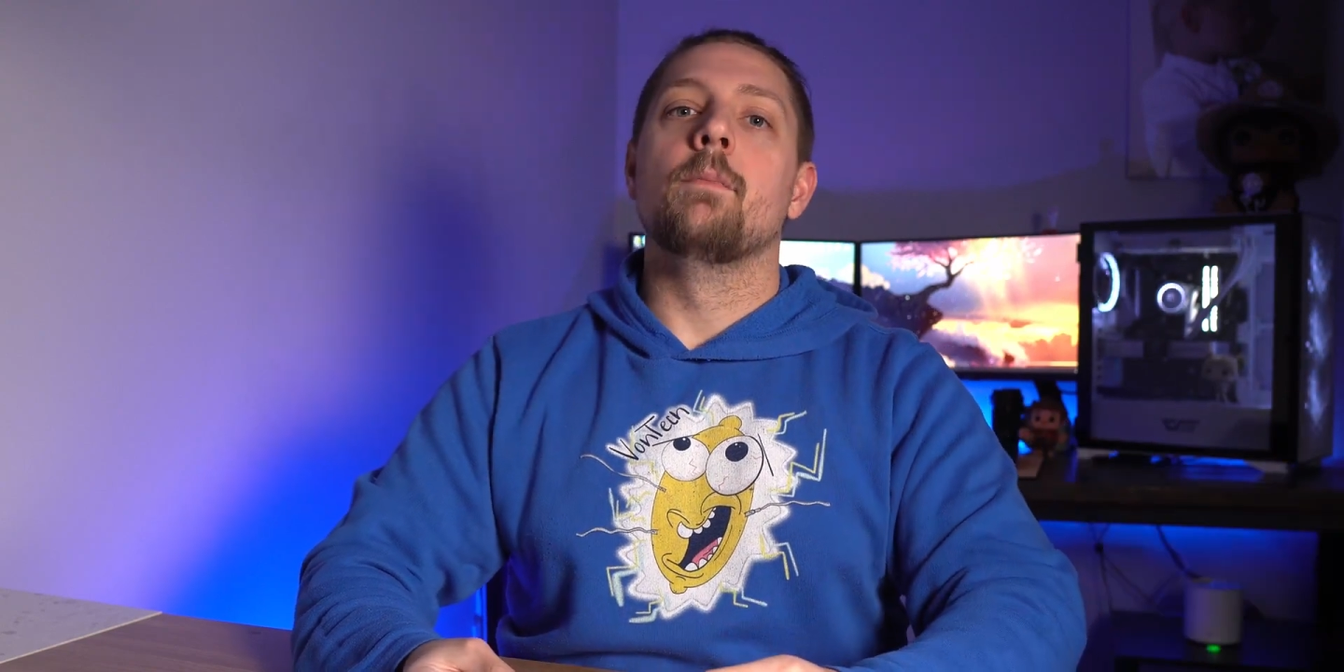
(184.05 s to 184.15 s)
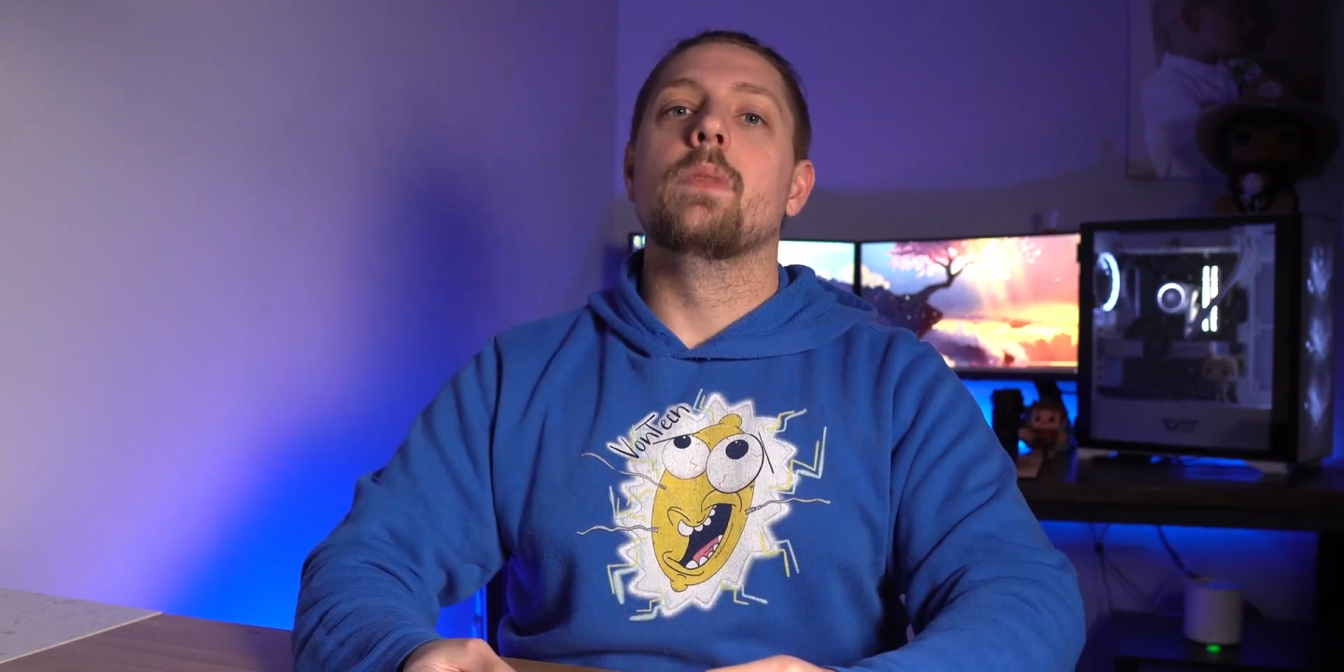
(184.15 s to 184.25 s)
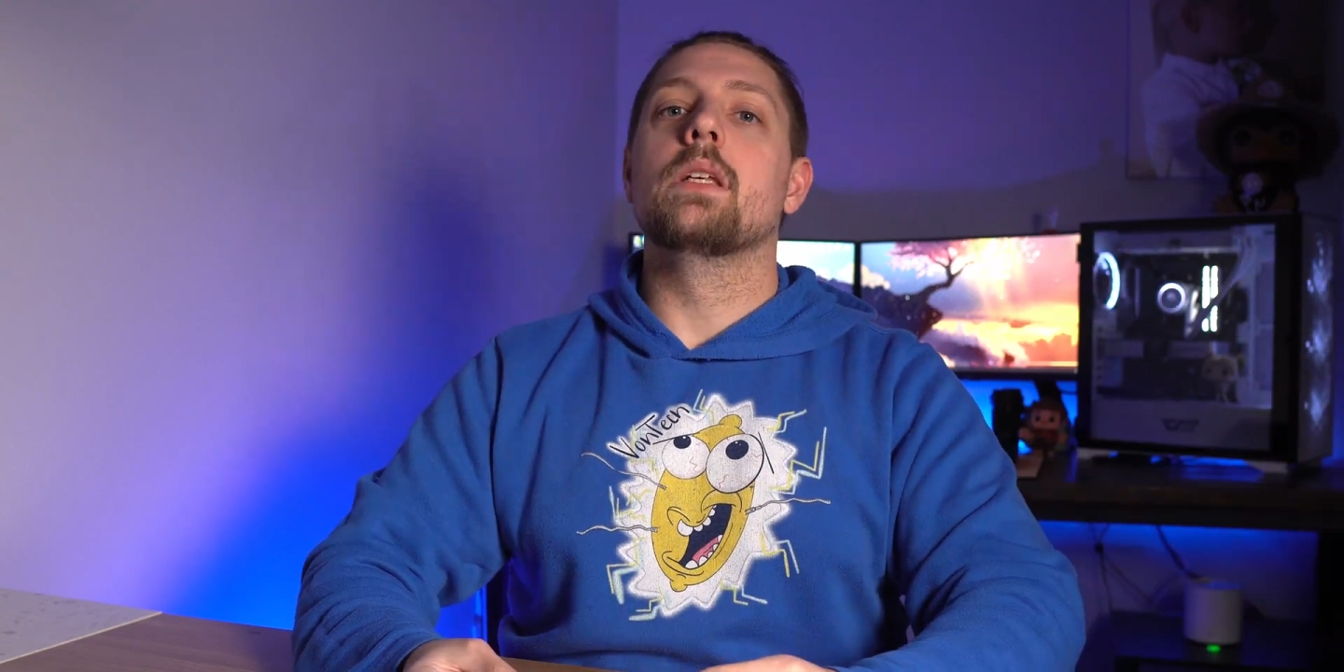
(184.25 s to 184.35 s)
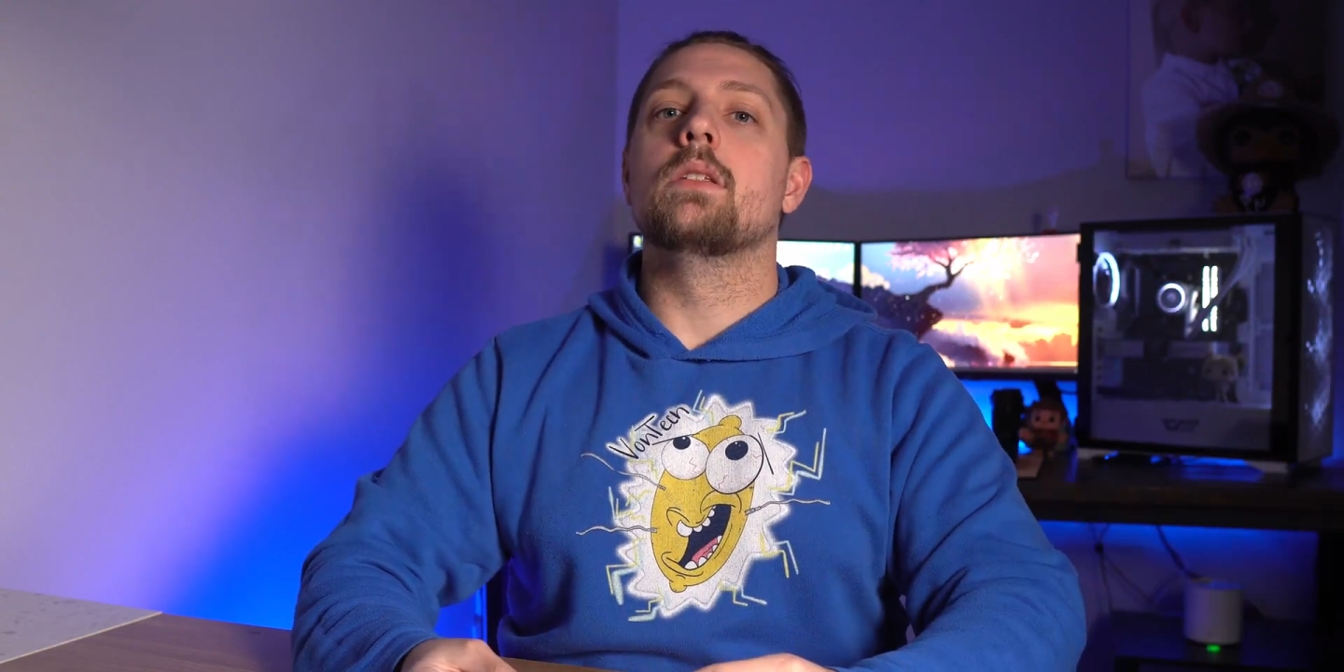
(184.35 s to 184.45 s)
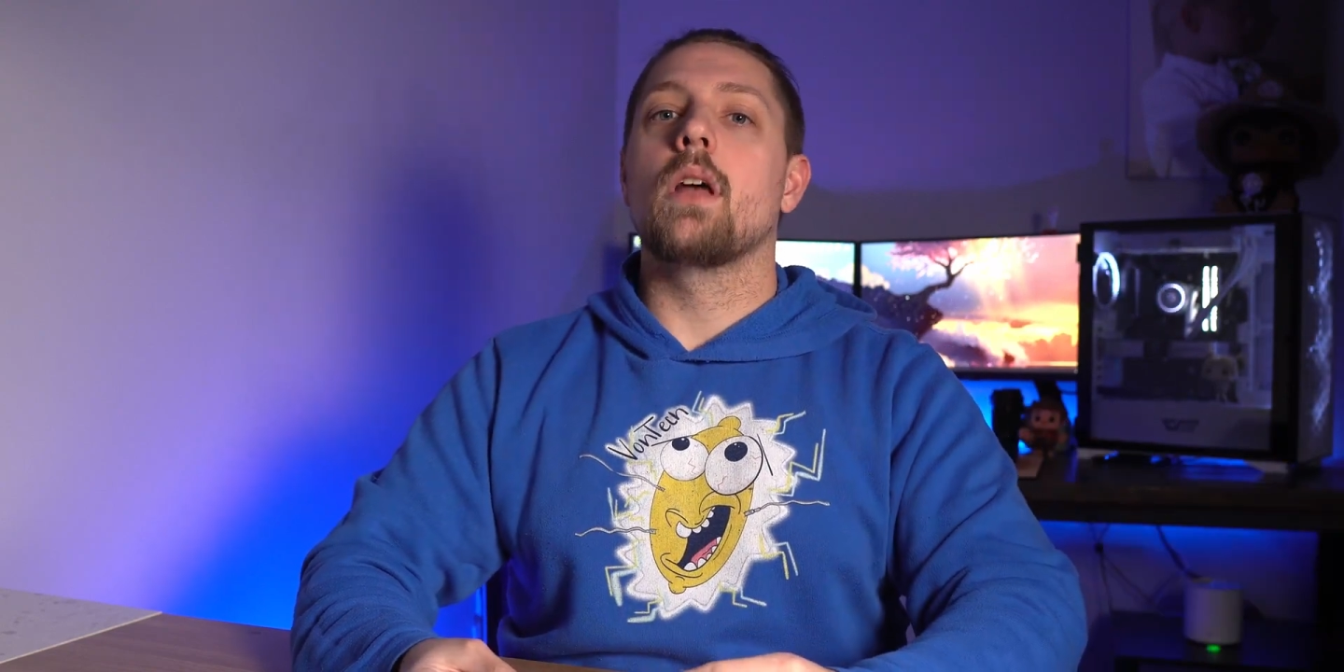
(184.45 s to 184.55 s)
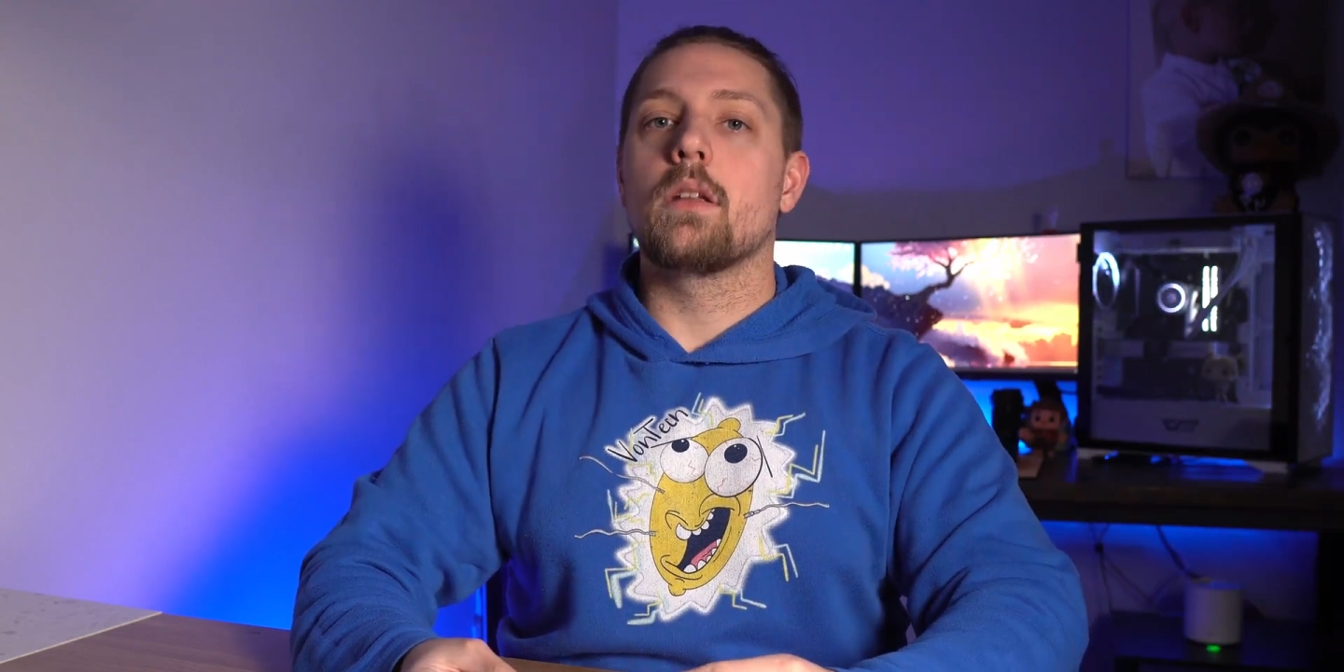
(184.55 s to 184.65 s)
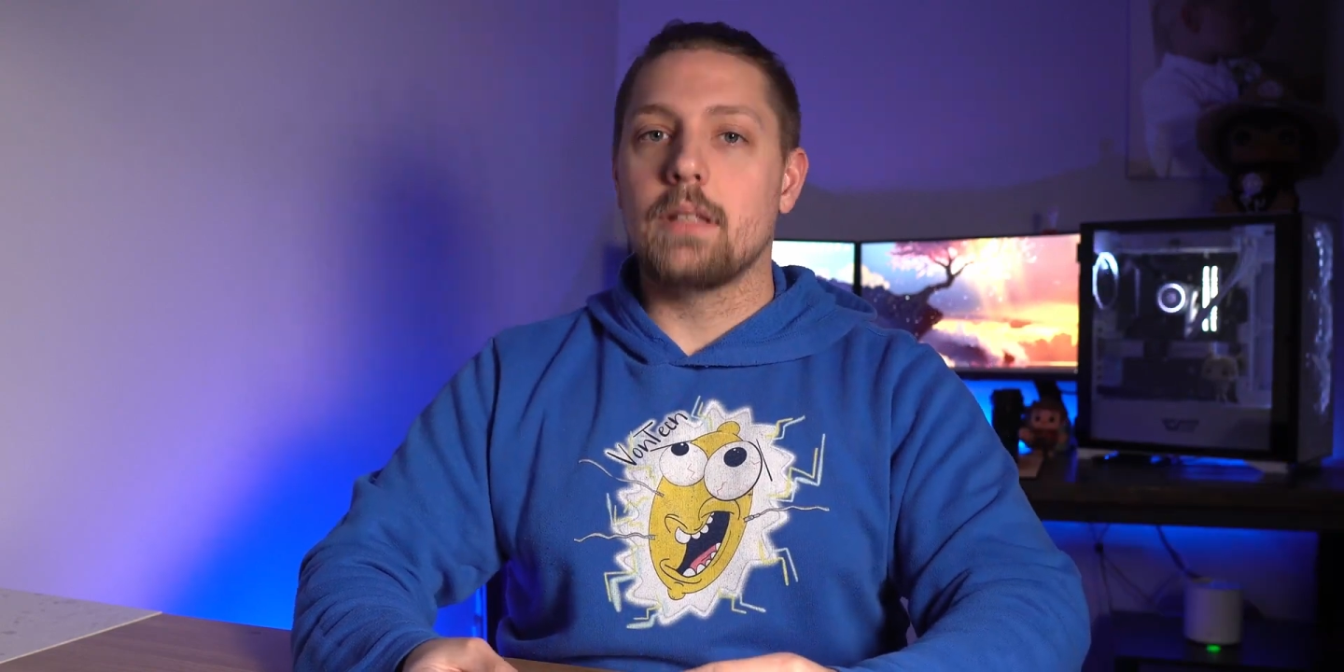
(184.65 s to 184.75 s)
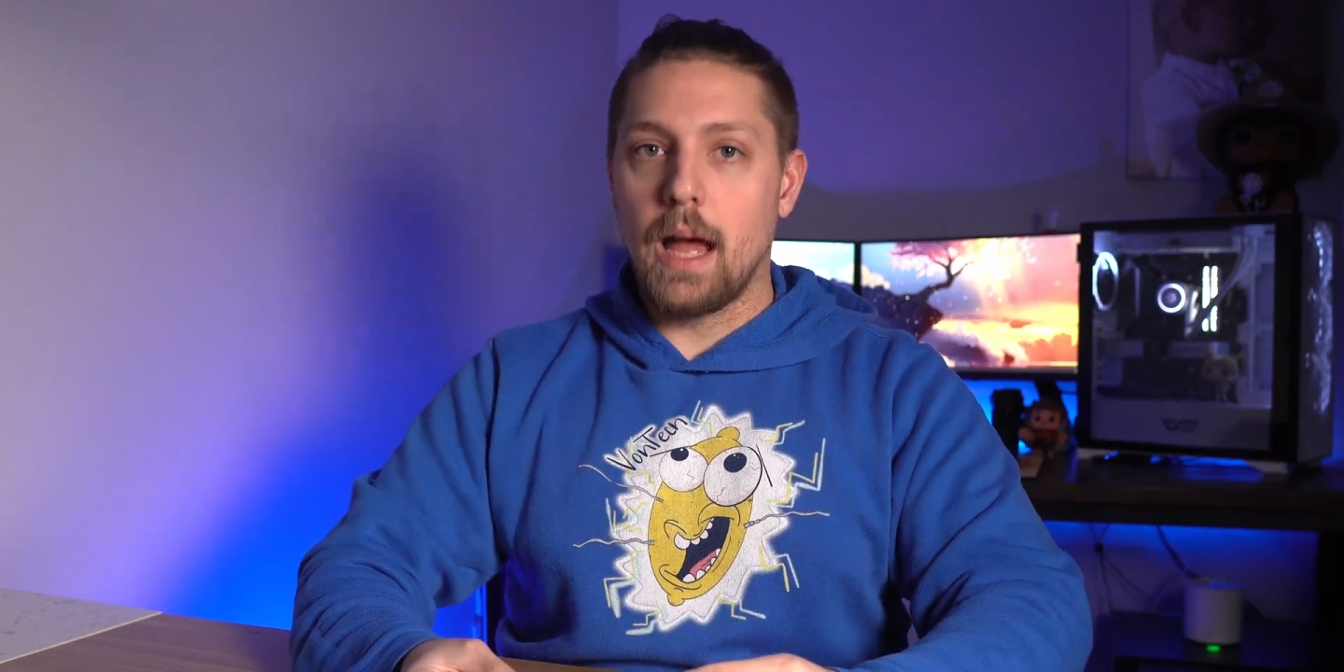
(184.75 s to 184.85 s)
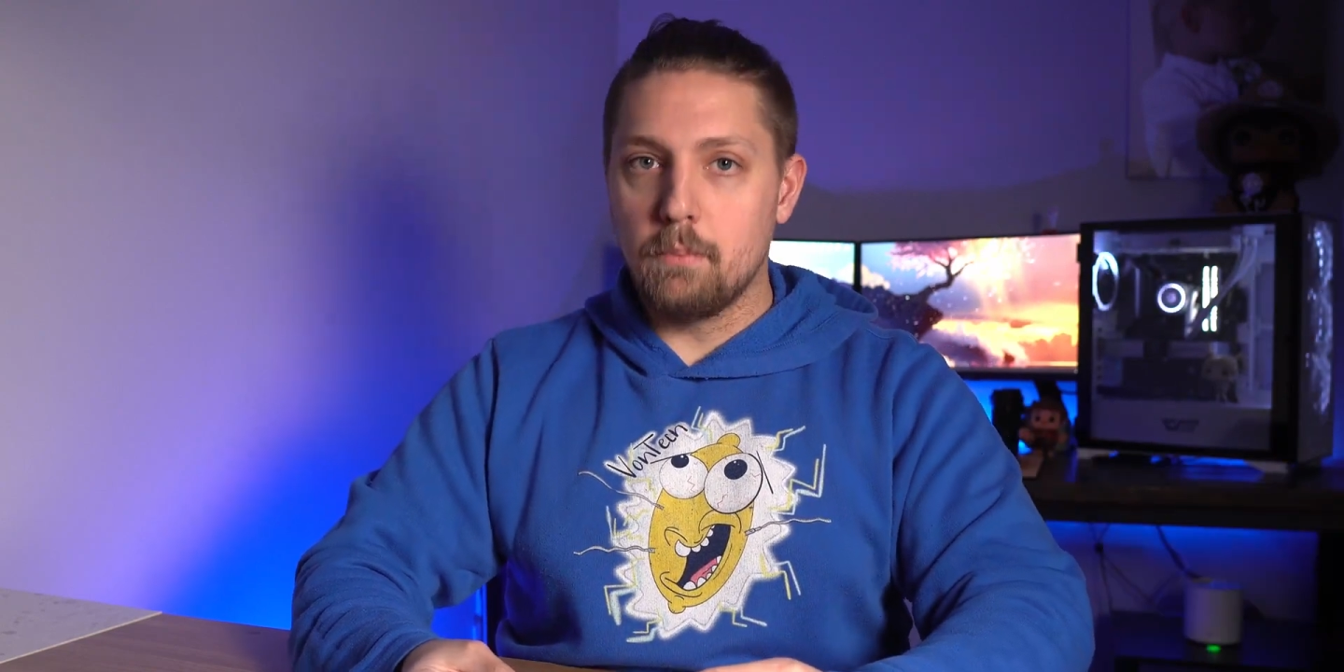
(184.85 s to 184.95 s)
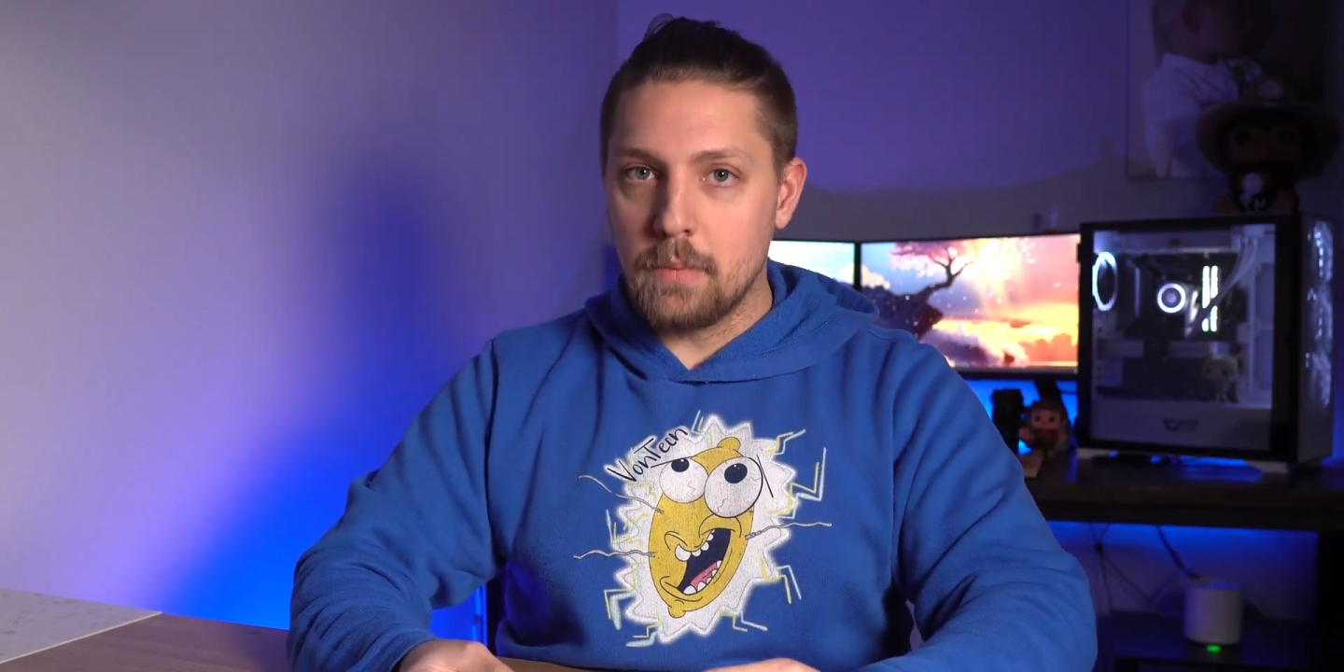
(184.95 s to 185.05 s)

this does not